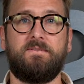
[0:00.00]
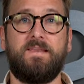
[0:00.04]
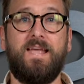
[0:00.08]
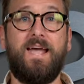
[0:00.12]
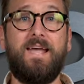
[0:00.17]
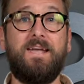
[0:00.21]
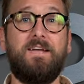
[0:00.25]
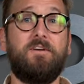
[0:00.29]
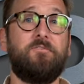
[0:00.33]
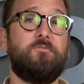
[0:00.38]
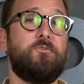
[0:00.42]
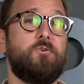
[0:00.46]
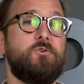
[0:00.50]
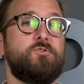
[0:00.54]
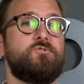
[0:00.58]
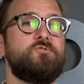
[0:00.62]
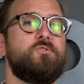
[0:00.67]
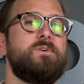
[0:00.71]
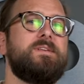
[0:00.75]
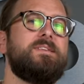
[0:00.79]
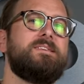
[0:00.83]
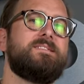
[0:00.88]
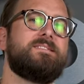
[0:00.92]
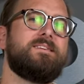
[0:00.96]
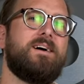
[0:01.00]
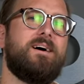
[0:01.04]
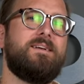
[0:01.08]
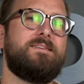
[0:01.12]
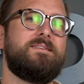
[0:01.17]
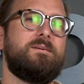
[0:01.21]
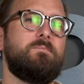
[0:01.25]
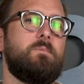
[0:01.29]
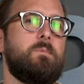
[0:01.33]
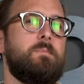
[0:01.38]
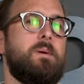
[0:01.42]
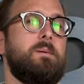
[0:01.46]
Hey, if you're enjoying this
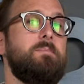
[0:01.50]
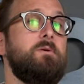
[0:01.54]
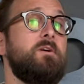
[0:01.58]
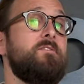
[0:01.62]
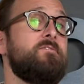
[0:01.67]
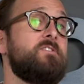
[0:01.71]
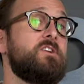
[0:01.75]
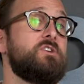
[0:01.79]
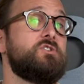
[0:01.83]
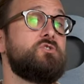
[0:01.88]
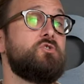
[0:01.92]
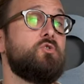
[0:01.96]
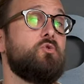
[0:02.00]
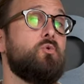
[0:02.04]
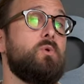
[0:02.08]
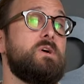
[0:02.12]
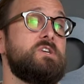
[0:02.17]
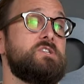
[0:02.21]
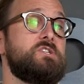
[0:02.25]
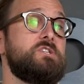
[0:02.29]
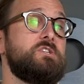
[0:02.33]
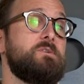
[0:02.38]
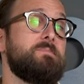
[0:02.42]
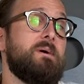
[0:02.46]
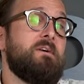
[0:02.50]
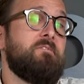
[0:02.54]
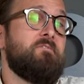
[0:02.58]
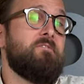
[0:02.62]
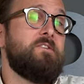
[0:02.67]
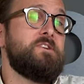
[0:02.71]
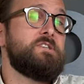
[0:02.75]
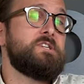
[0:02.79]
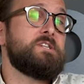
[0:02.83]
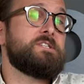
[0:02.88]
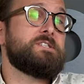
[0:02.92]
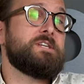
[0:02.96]
content, but maybe you have additional questions about
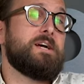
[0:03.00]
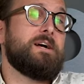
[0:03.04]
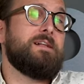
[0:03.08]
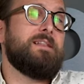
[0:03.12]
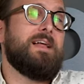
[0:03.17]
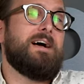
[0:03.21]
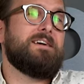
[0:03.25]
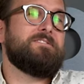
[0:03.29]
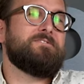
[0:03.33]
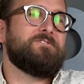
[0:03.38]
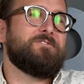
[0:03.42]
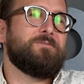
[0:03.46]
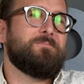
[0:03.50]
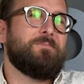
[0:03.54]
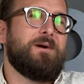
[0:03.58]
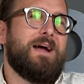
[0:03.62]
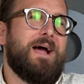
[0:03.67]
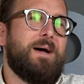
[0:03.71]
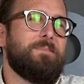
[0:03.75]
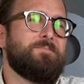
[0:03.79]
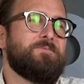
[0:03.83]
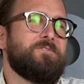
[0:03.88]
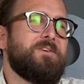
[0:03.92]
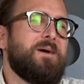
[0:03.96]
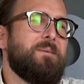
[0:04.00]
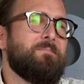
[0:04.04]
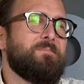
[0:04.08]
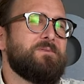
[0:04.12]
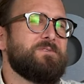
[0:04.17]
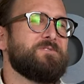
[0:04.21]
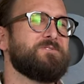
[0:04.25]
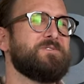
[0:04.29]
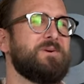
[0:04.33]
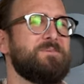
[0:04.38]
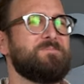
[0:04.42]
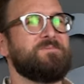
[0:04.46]
fishing sunglasses, or perhaps you have
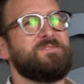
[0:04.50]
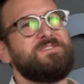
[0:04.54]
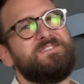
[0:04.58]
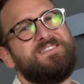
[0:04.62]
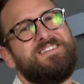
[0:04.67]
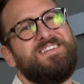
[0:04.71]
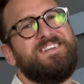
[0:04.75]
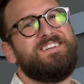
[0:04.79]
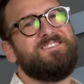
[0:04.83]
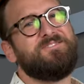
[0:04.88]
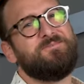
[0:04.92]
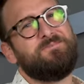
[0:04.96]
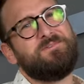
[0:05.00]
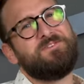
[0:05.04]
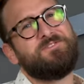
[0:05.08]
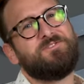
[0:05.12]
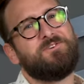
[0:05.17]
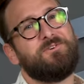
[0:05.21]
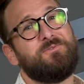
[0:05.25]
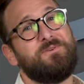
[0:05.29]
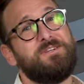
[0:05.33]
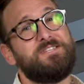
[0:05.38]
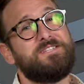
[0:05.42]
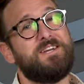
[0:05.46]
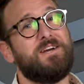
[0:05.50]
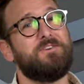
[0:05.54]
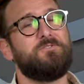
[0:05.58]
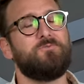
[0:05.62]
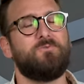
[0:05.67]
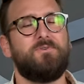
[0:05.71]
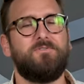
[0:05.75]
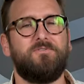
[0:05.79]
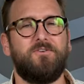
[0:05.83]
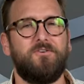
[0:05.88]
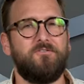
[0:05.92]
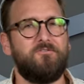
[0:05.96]
prescription needs, be sure to reach out to
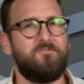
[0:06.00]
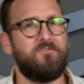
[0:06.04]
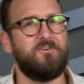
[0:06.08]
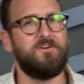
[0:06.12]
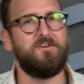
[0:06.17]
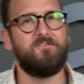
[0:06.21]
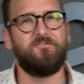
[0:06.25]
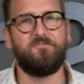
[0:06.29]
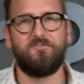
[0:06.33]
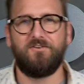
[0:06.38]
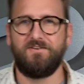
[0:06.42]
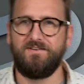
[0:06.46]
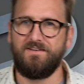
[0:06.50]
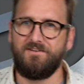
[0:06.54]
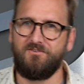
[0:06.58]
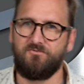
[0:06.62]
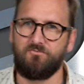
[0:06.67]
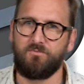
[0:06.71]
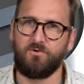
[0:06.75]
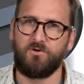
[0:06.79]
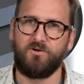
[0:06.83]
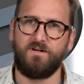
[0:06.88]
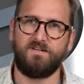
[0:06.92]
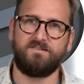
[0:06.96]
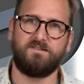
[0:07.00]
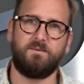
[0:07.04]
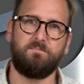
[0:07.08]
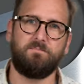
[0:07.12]
one of our very friendly SportRx